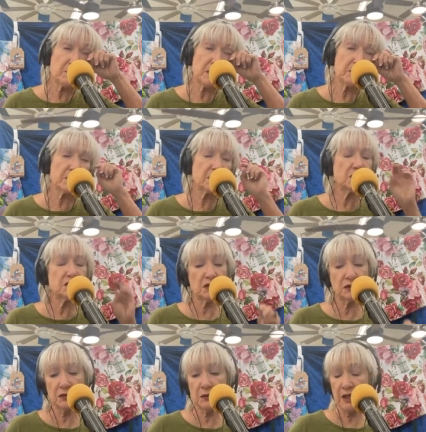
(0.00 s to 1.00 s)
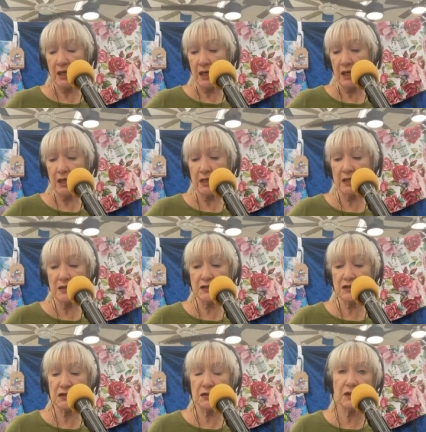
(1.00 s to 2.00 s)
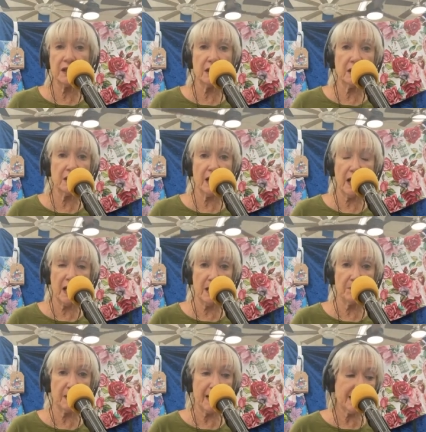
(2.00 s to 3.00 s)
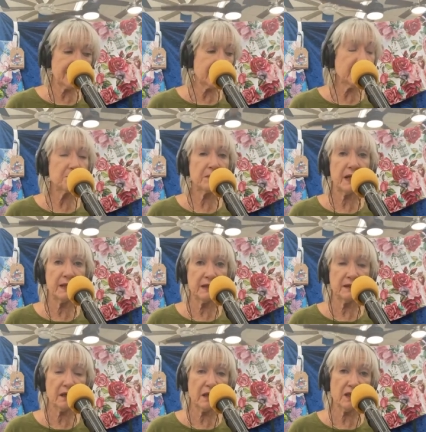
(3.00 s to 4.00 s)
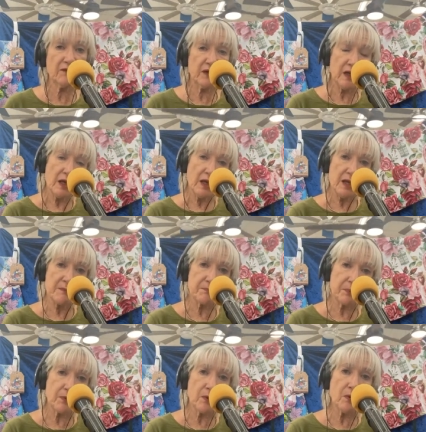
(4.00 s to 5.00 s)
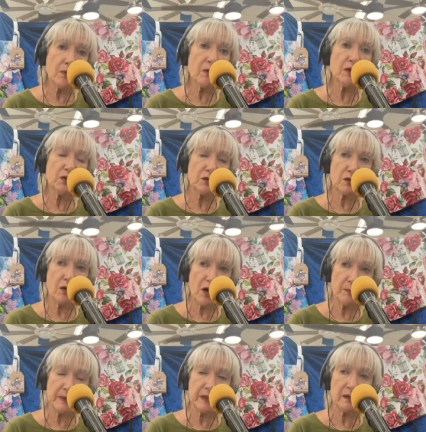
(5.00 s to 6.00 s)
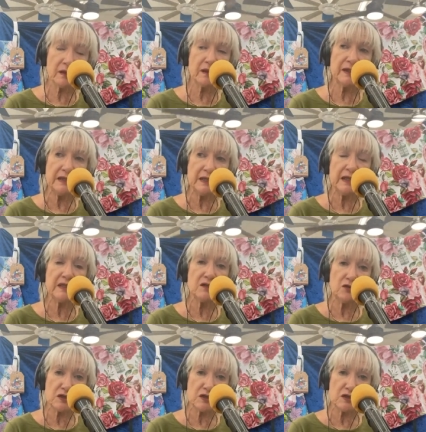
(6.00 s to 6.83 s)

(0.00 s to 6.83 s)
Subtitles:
tell people to do is to get a plastic putty knife and pull your carpet cleaning,